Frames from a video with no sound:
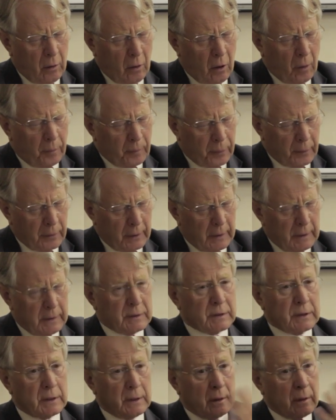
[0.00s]

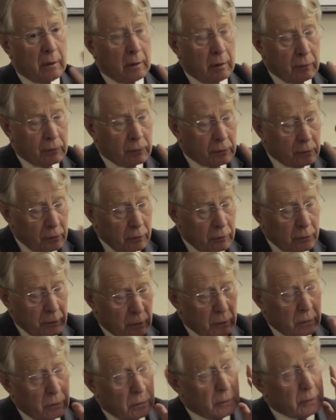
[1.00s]
operates through the
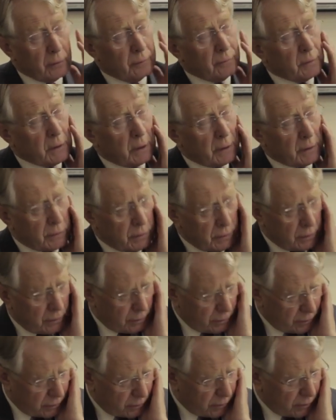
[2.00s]
Court of
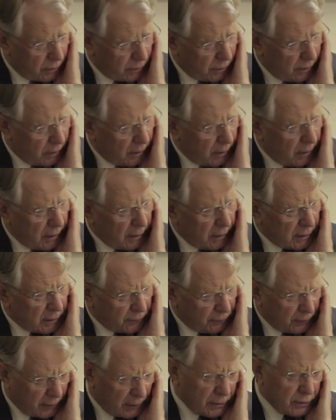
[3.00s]
Justice, as
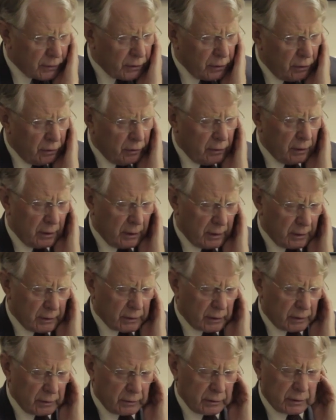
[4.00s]
far as the Union is
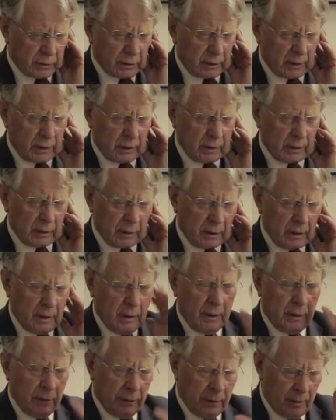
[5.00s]
concerned,
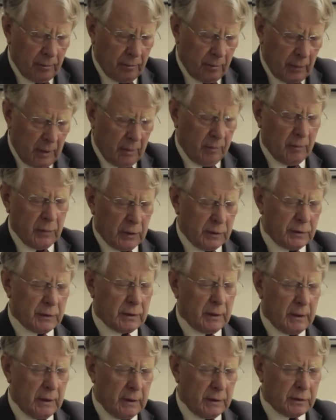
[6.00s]
the member
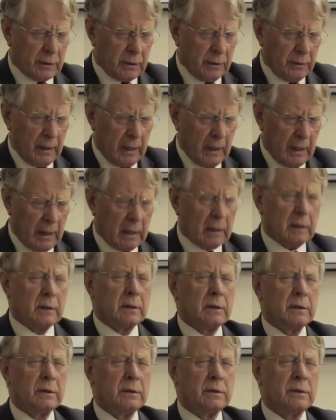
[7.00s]
states are the
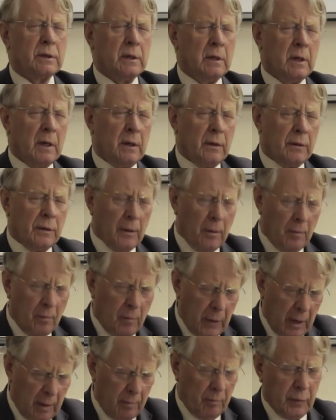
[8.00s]
actors. The
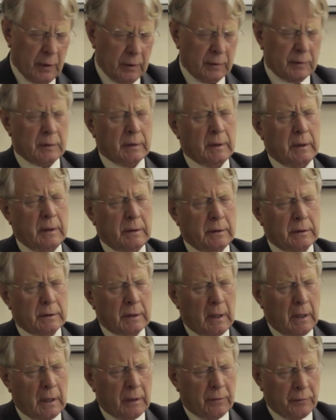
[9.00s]
member states
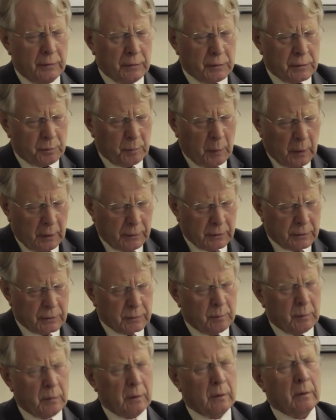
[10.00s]
are
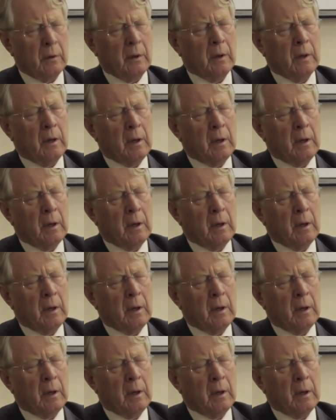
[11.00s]
responsible